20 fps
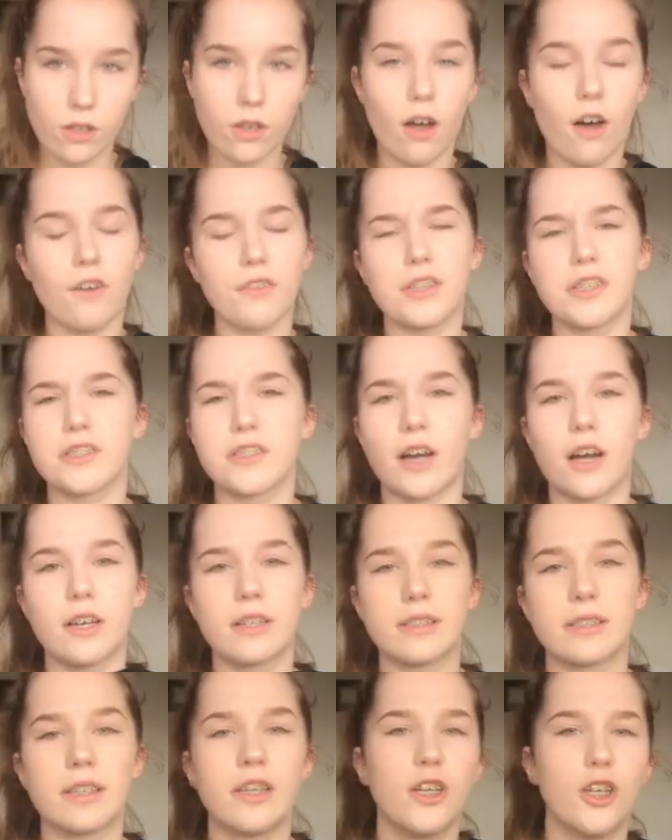all the
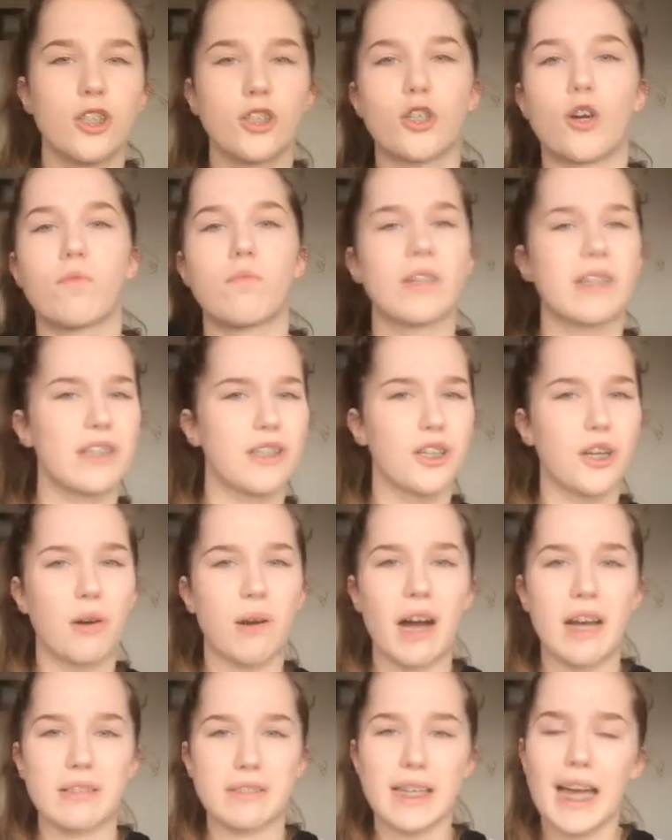tights don't really know
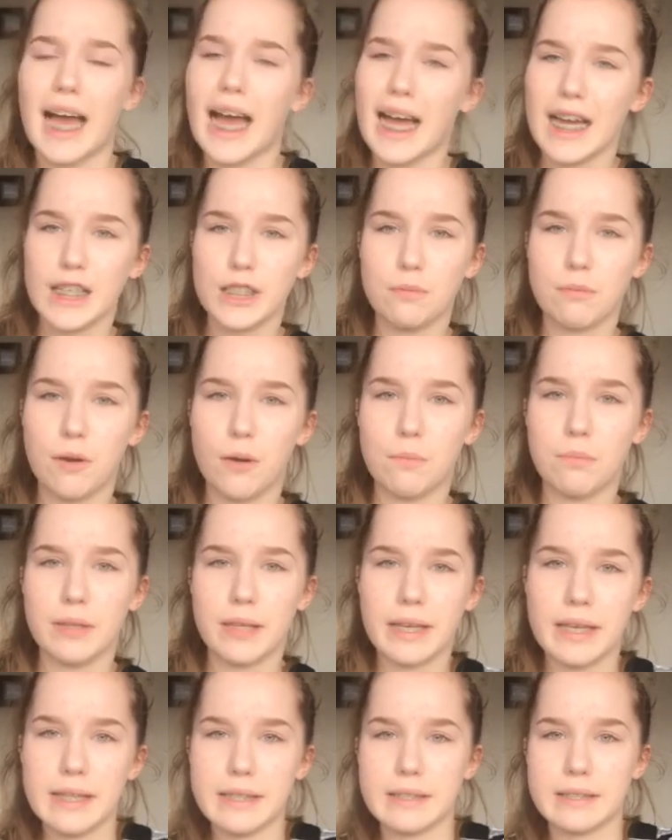how to act
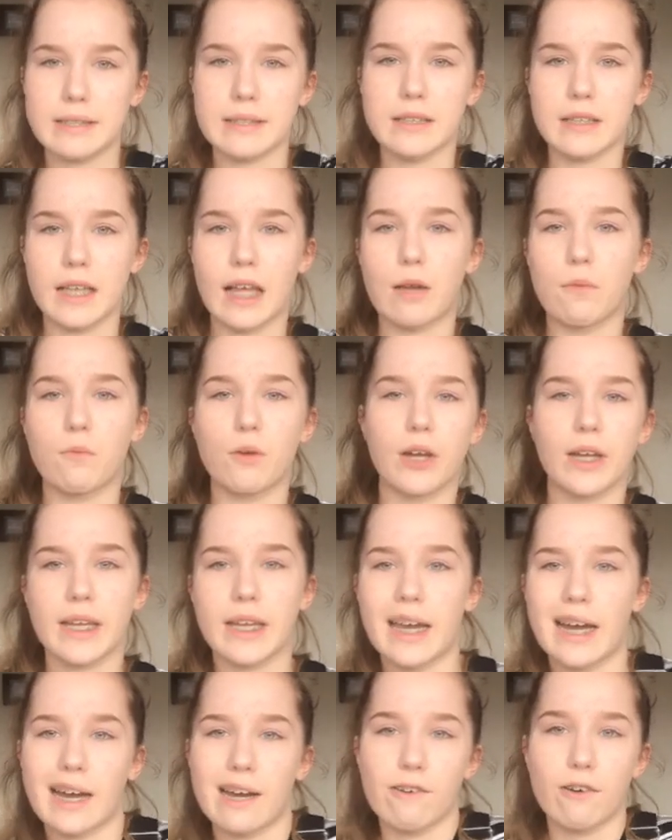properly they're still like working
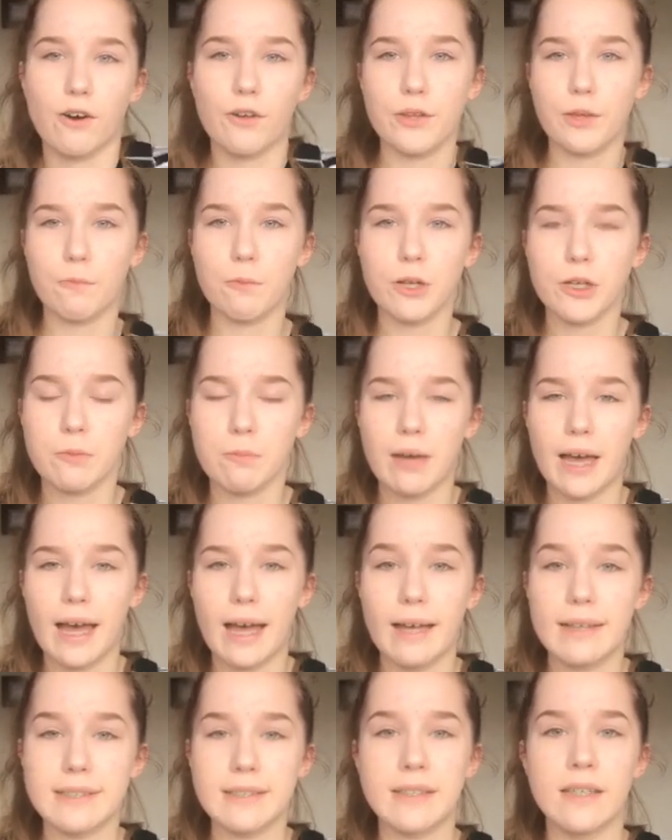out all the body
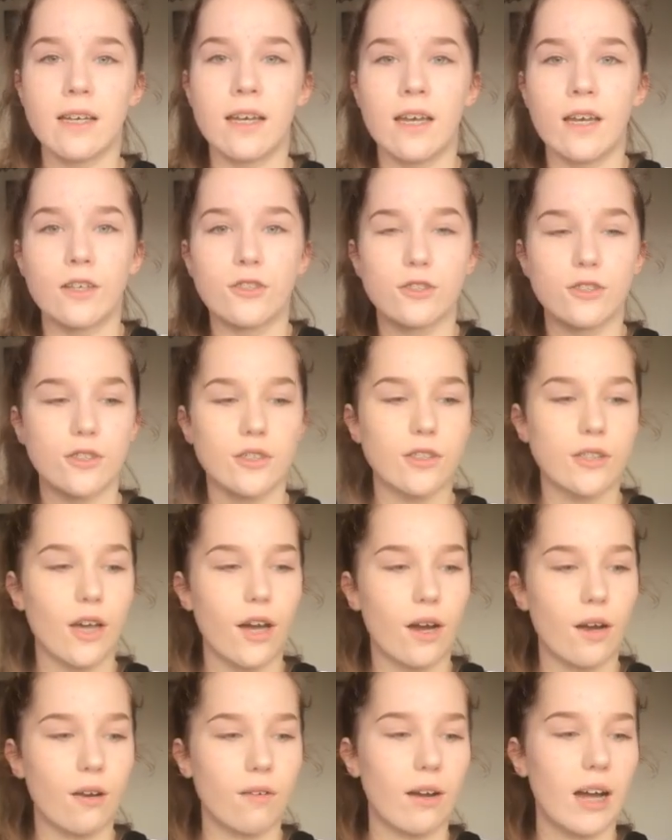parts
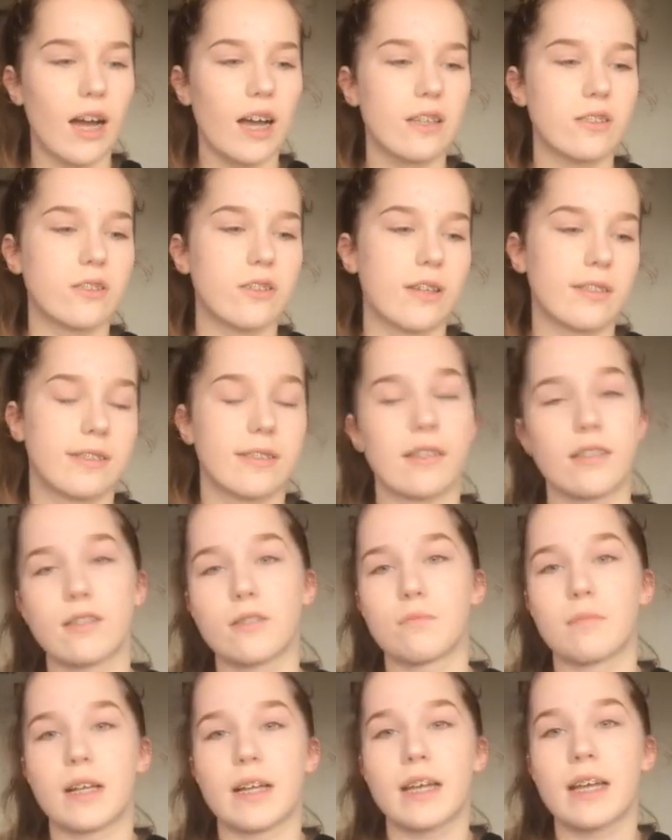so I sort of tell them
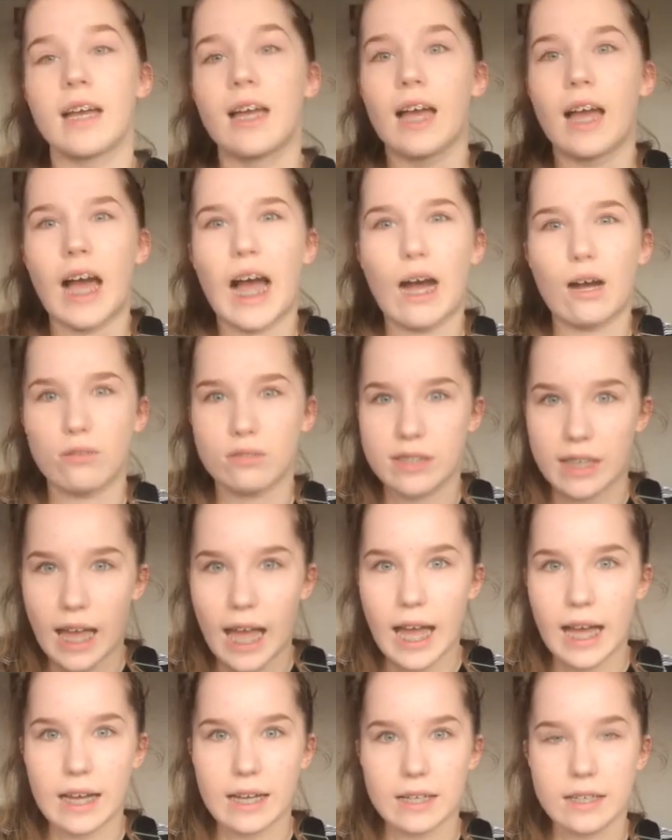like how to
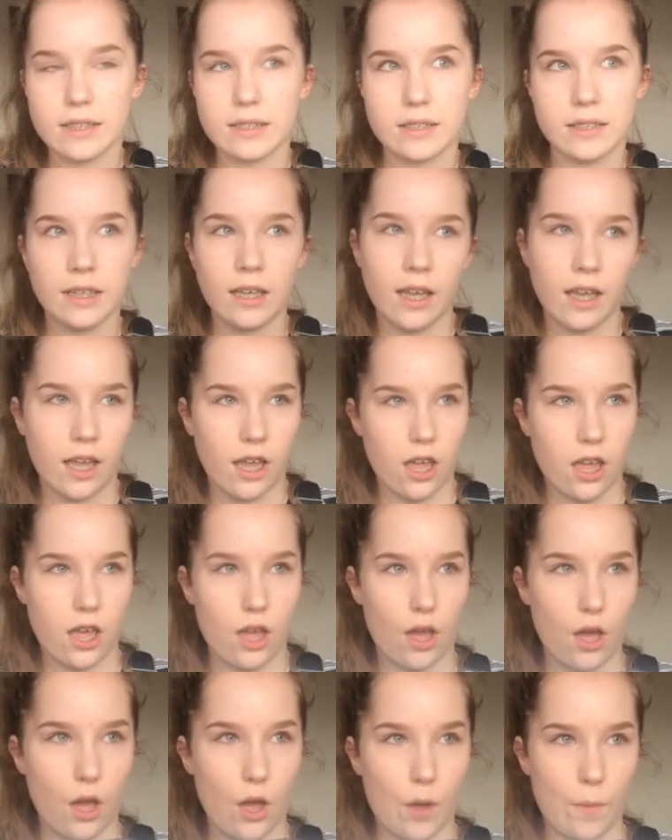act
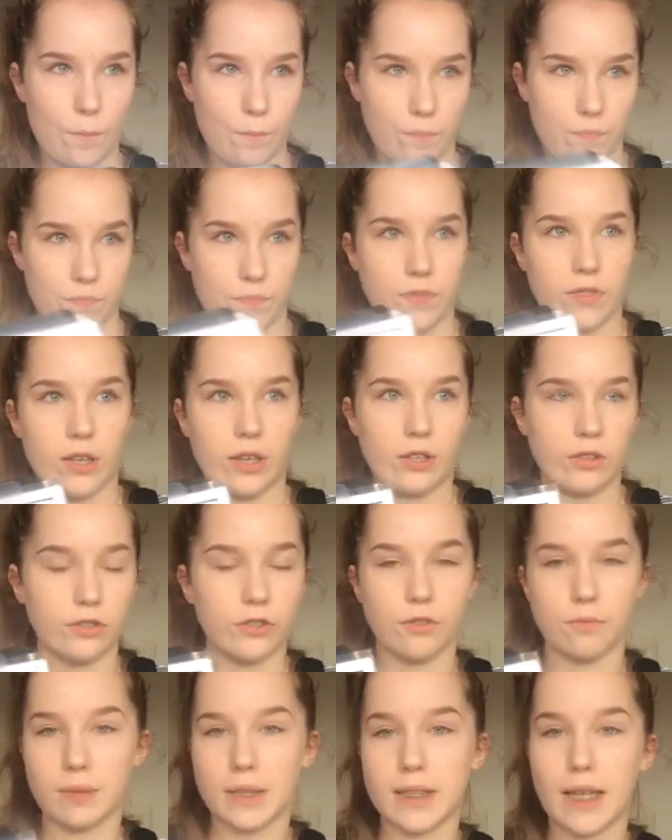um, and
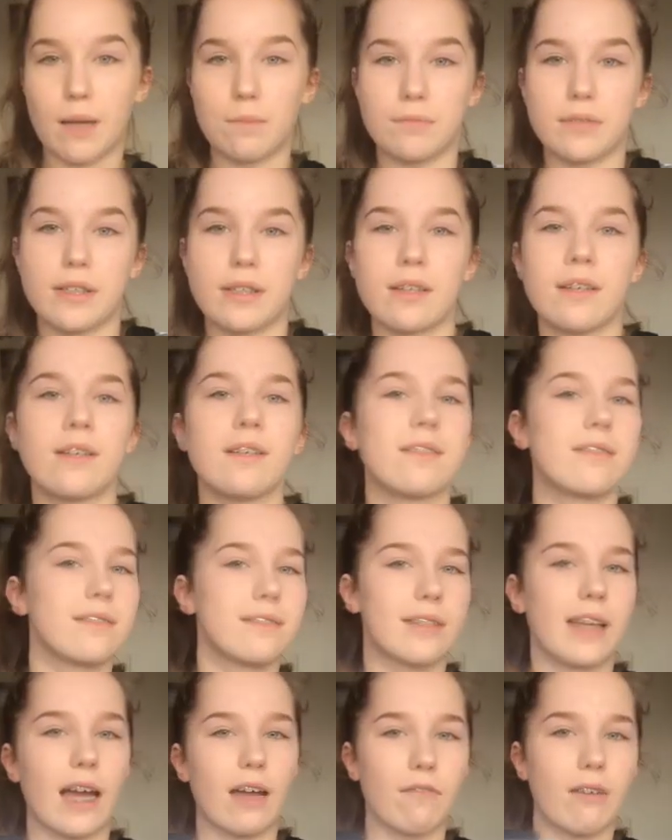stuff because I'm the
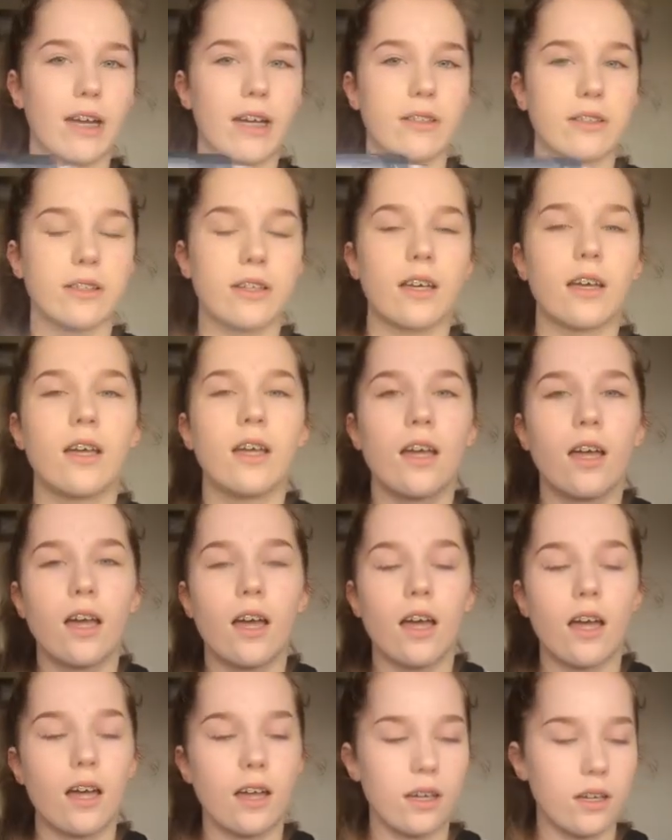director
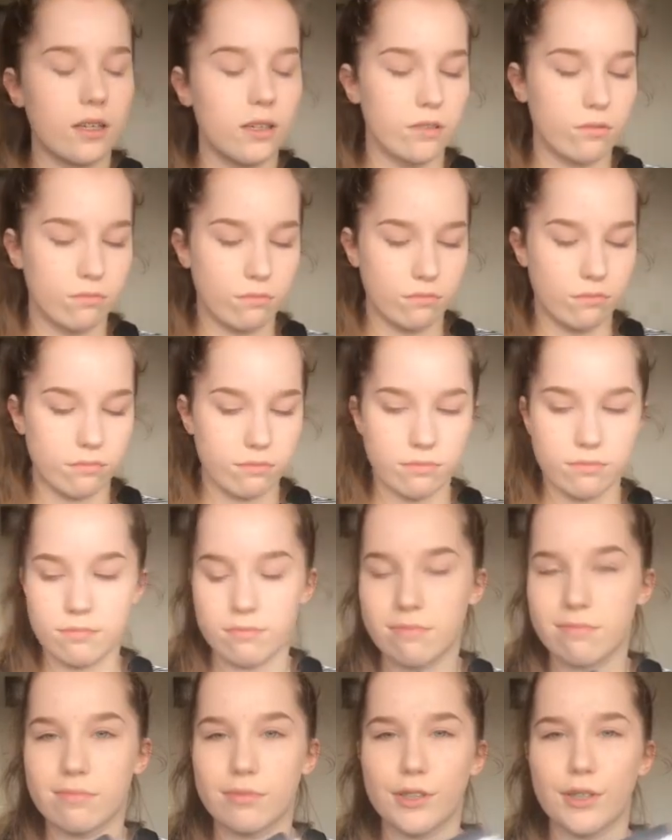um,
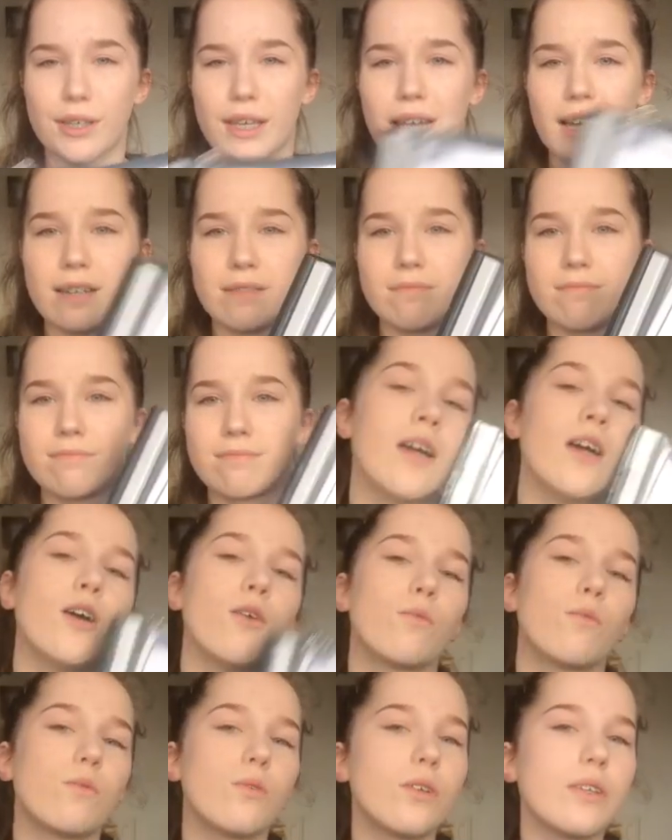so yeah
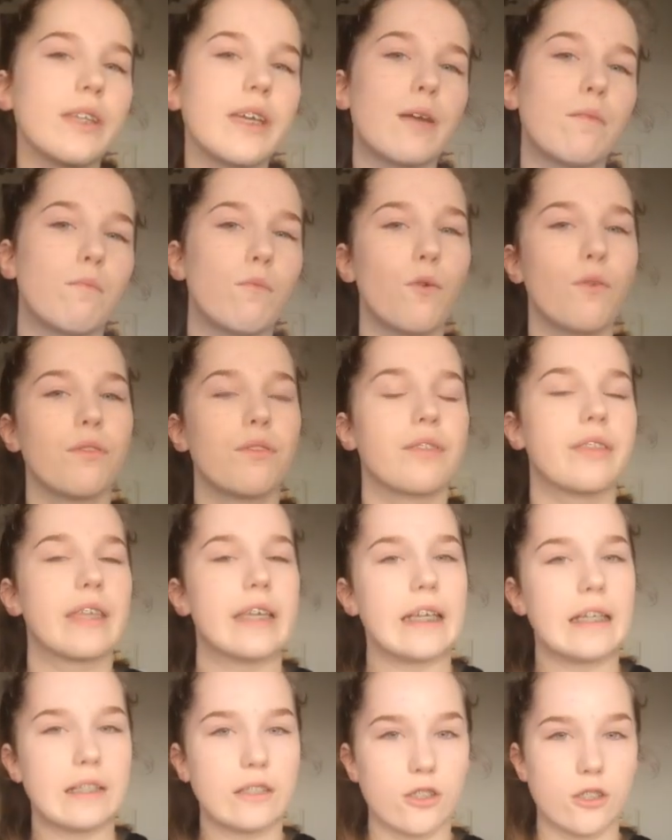we're only a month
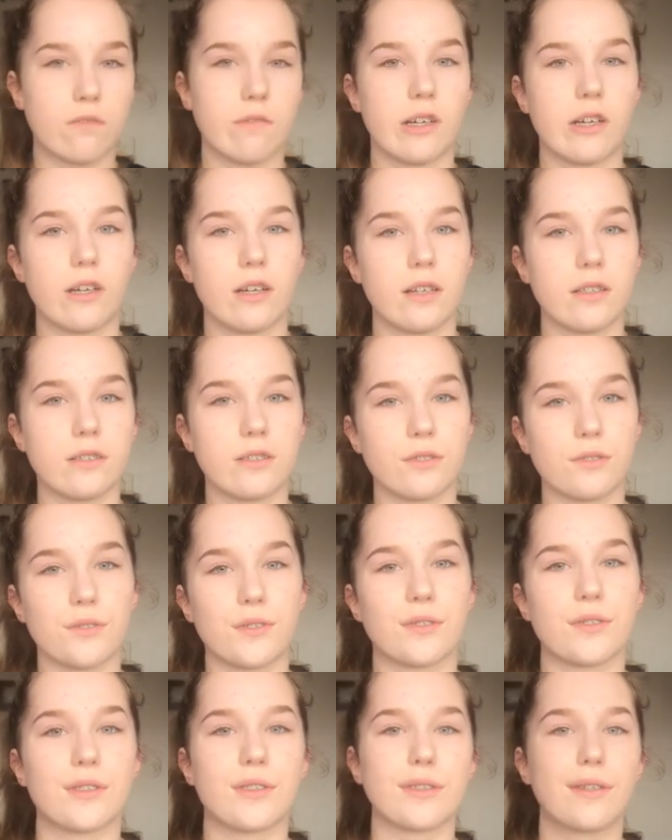into
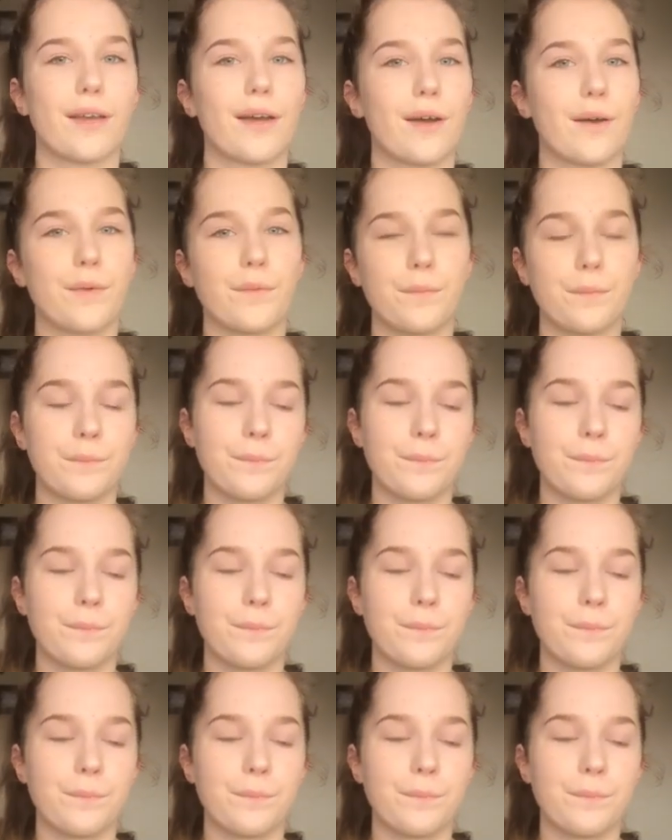rehearsals so